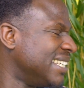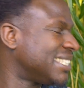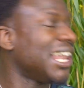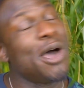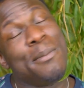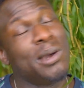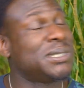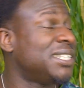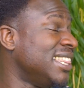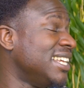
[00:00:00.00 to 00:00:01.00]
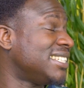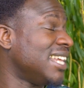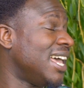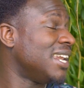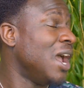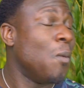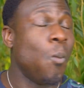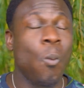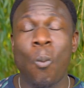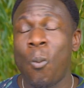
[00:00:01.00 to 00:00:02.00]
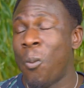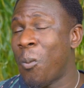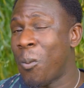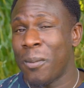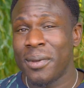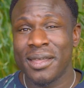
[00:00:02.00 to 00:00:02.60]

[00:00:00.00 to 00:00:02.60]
Mm. Slow motion this side, mm.